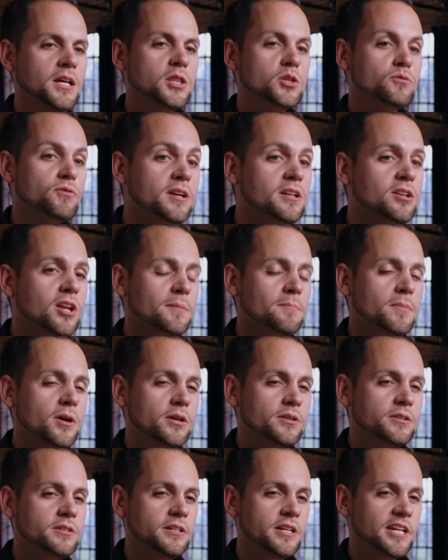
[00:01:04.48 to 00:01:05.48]
The Rotolight
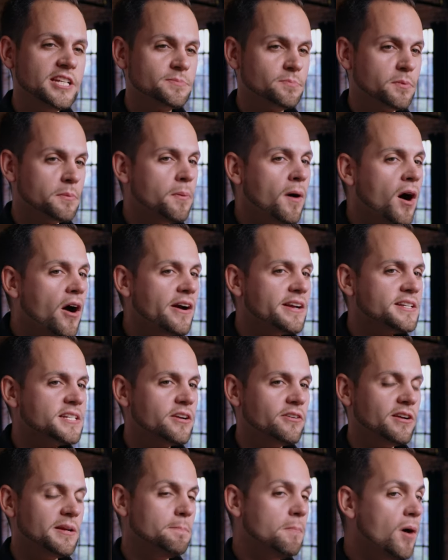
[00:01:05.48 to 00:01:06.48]
mode is a
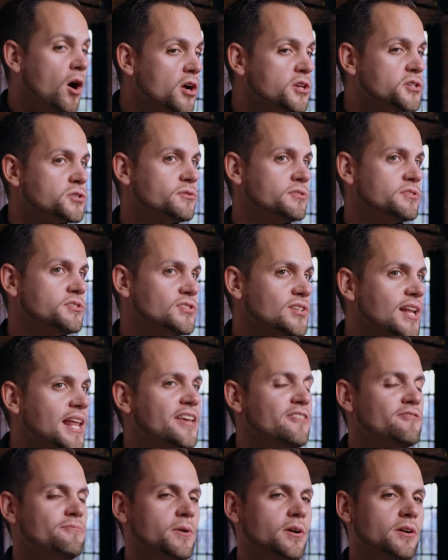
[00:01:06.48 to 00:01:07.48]
proprietary master and
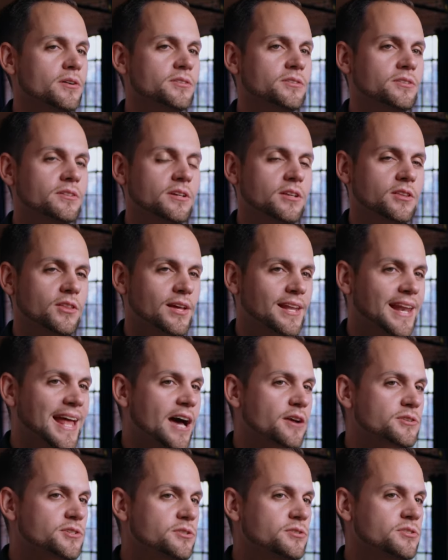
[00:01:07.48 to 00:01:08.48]
slave mode that allows you